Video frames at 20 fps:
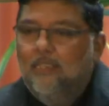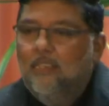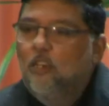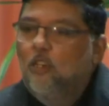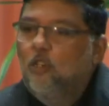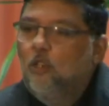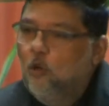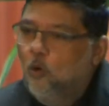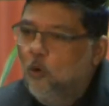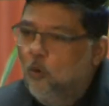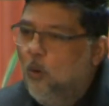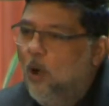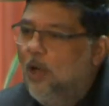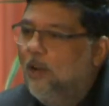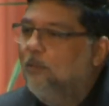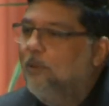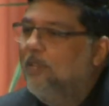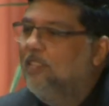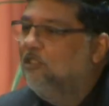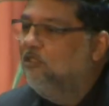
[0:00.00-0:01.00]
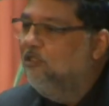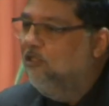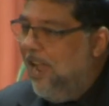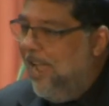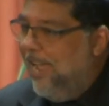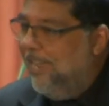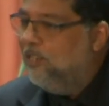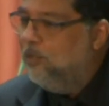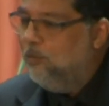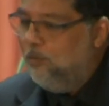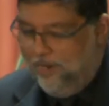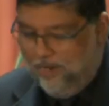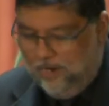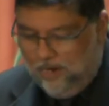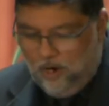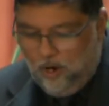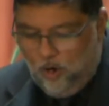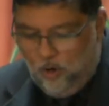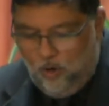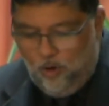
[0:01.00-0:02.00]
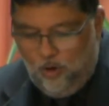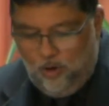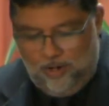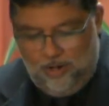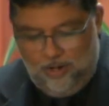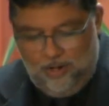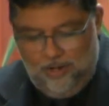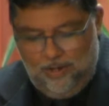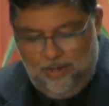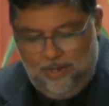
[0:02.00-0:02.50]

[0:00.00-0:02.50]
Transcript: to do what was right with the Lord,